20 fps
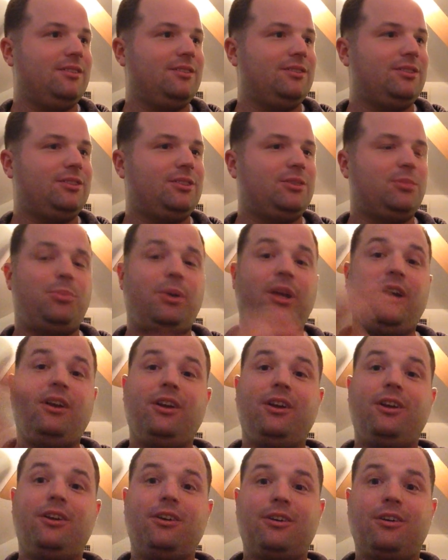
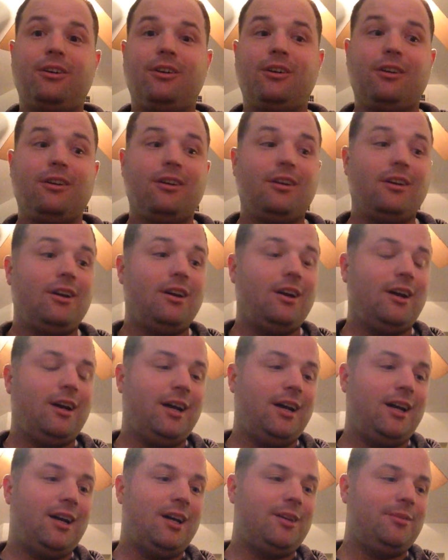superior
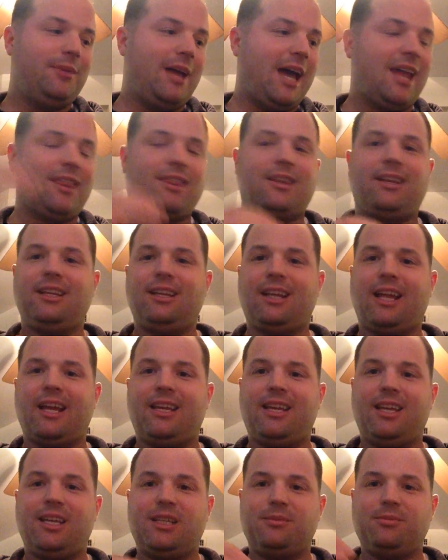athlete
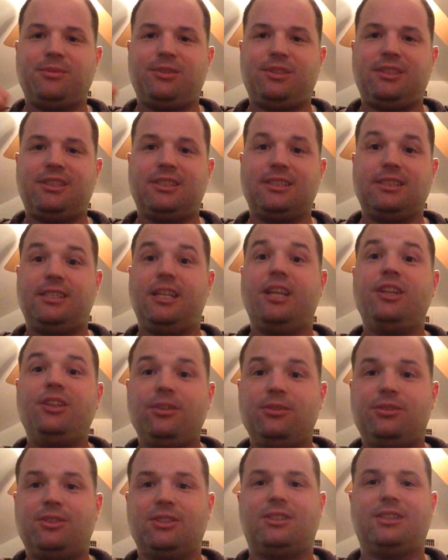like him
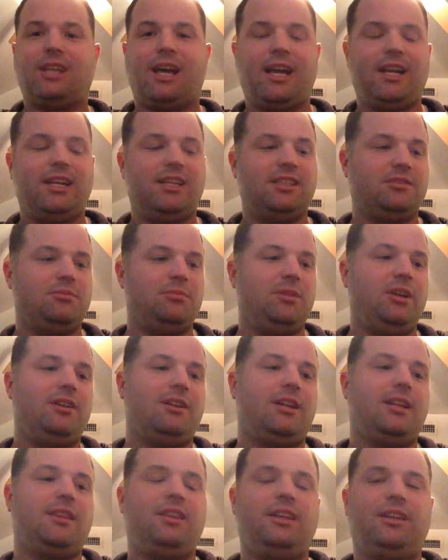continue to sign his
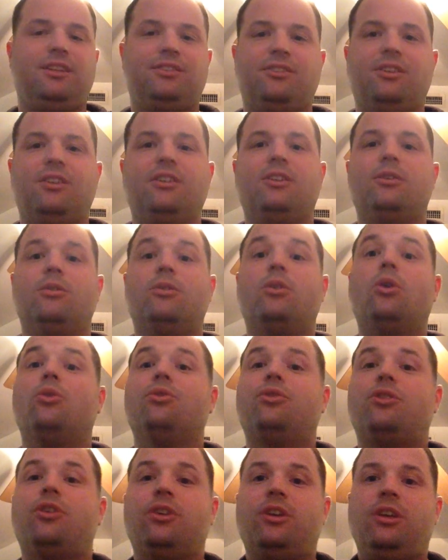mail. I think it's going to go
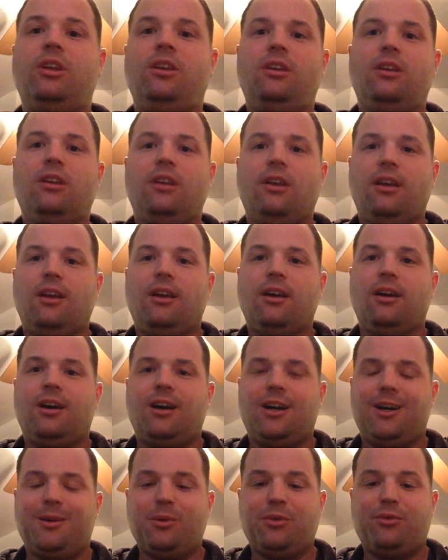cold turkey
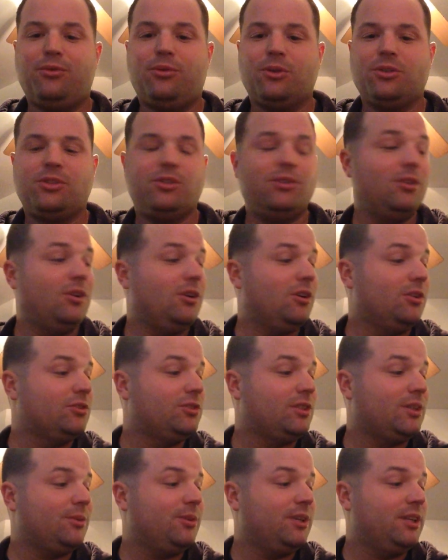before too long.
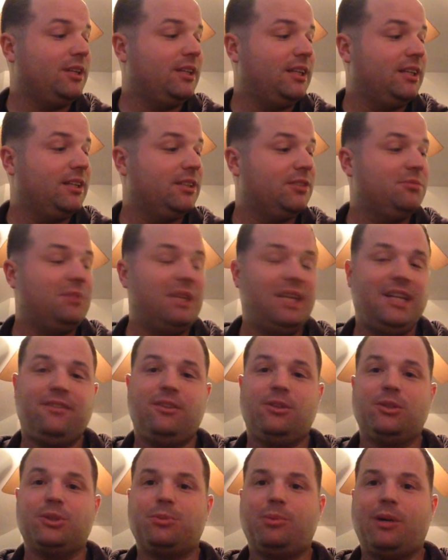So I wanted to get as many of
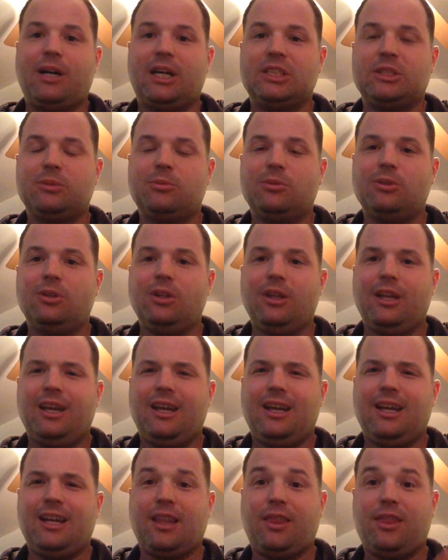those as possible.
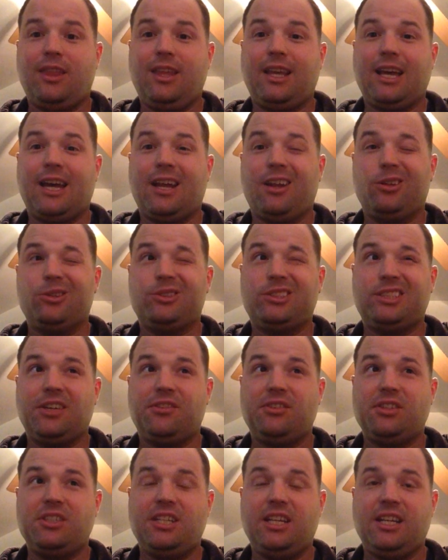And I think out of those
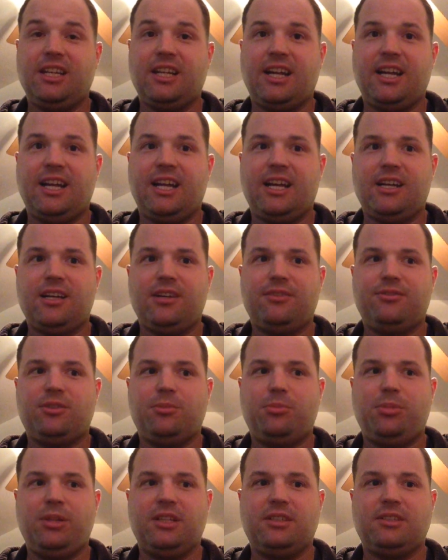17 I have
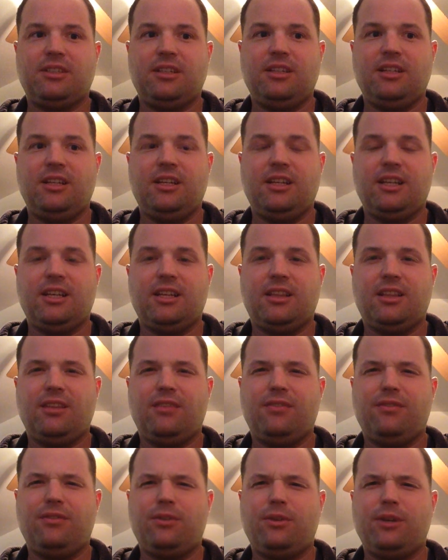to PSA DNA, I
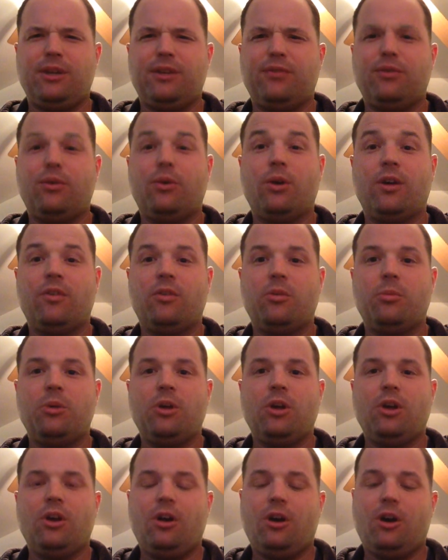think three or four of them
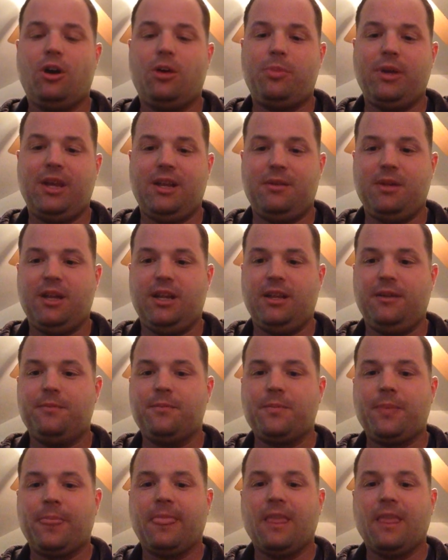are Peyton Manning.